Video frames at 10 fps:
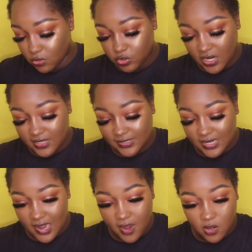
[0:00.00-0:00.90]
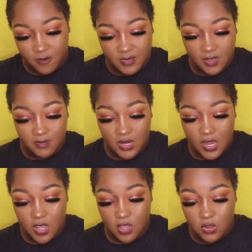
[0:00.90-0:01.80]
Don't try to slander me and be
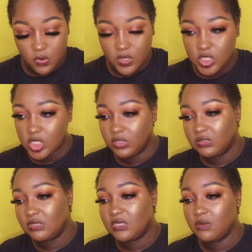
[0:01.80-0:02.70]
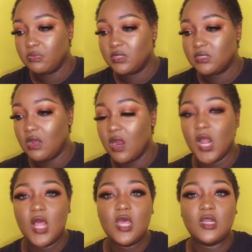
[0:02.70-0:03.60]
like, ooh, she uses Jeffree
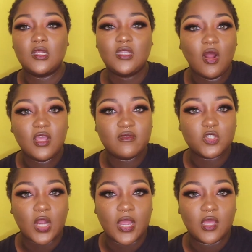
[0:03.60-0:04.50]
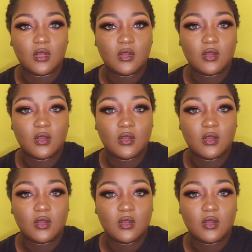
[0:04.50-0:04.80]
Star. Don't even try it.